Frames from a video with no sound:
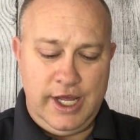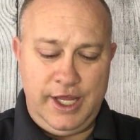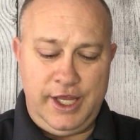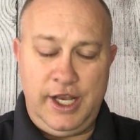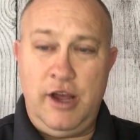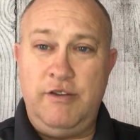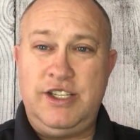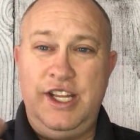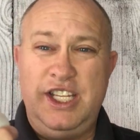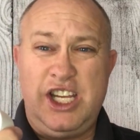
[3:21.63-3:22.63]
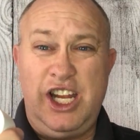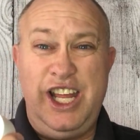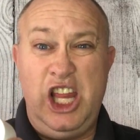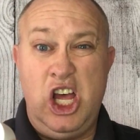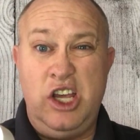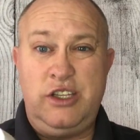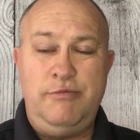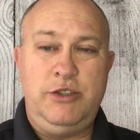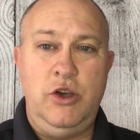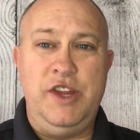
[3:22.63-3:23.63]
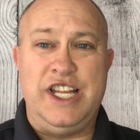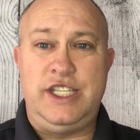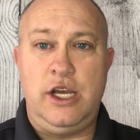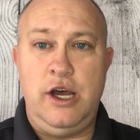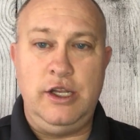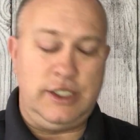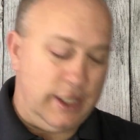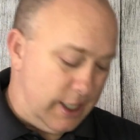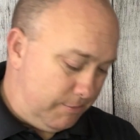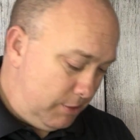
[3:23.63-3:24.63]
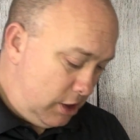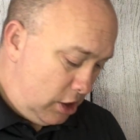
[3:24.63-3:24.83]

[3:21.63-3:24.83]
and then all of a sudden this could get lost. So that's the cons to that.